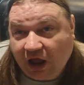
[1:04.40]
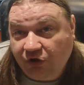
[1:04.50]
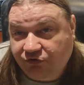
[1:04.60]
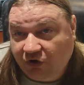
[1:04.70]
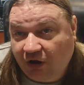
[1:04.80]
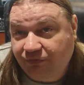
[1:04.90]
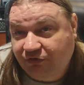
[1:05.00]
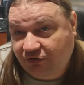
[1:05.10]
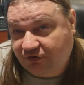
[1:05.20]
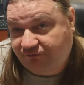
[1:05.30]
out drums,
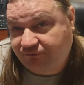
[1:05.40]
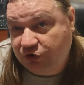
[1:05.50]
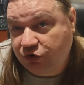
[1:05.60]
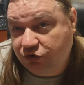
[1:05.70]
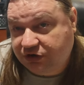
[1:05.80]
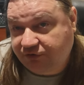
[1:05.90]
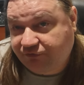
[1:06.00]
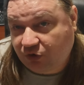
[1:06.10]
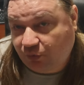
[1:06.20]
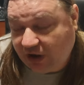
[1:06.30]
there's a few
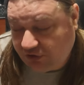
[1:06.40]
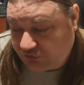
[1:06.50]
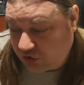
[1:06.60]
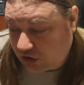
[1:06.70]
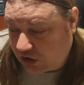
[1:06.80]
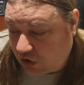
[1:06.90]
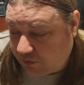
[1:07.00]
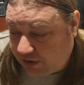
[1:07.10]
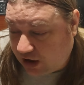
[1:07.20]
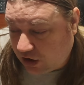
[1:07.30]
different ways you can
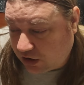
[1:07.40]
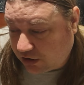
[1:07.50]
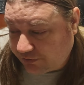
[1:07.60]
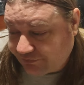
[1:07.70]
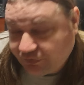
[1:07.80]
go about it.